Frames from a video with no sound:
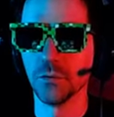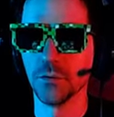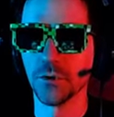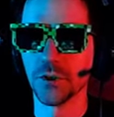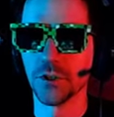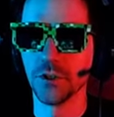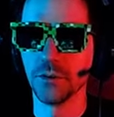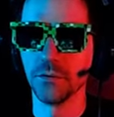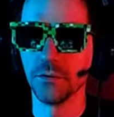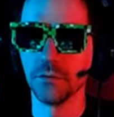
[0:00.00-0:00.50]

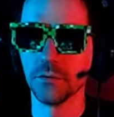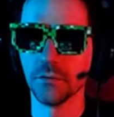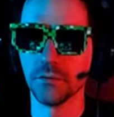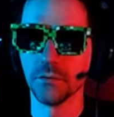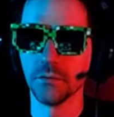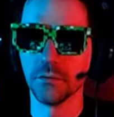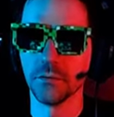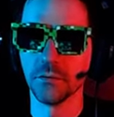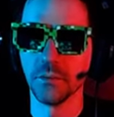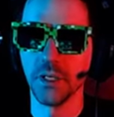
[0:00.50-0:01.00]
Shoot.
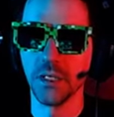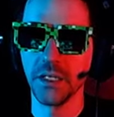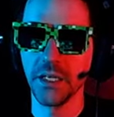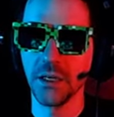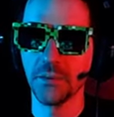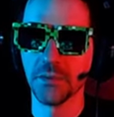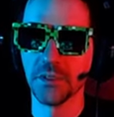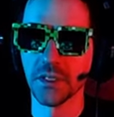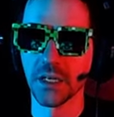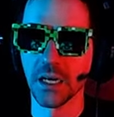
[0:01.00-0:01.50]
Molly M
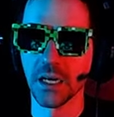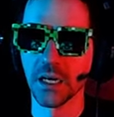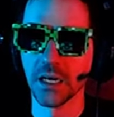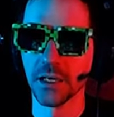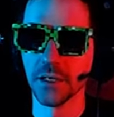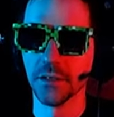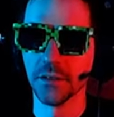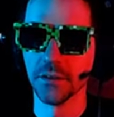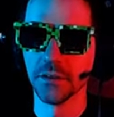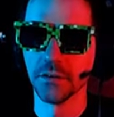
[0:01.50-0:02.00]

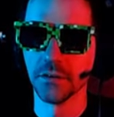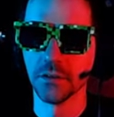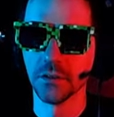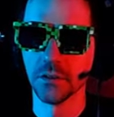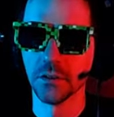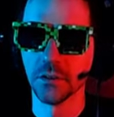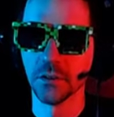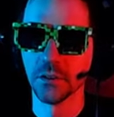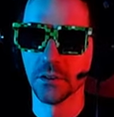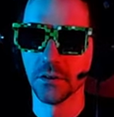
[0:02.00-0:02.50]
died.
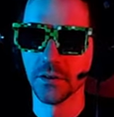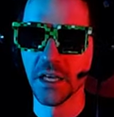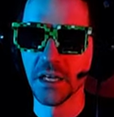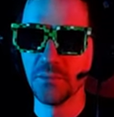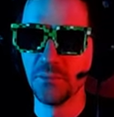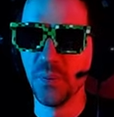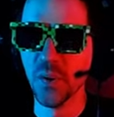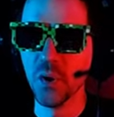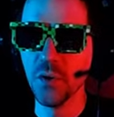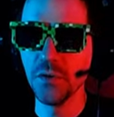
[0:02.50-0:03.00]
They
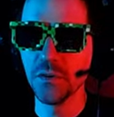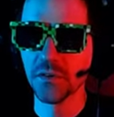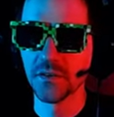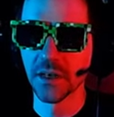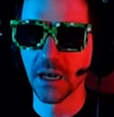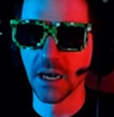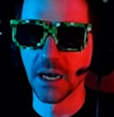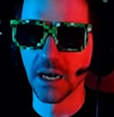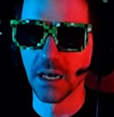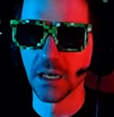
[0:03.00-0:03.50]
both
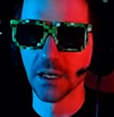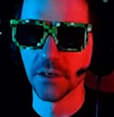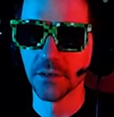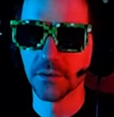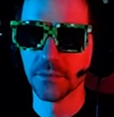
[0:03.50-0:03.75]
died.